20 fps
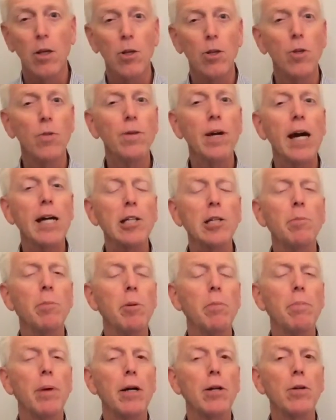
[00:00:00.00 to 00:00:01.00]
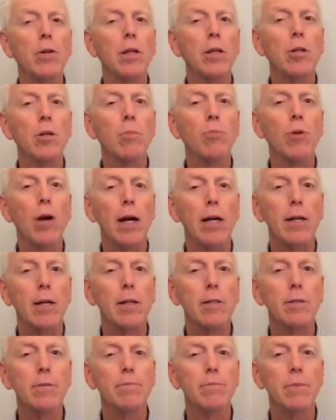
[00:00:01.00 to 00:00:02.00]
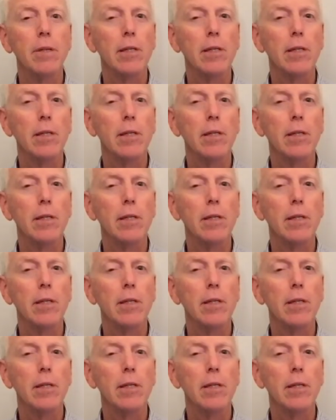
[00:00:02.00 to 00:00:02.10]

You've got to be better than your product.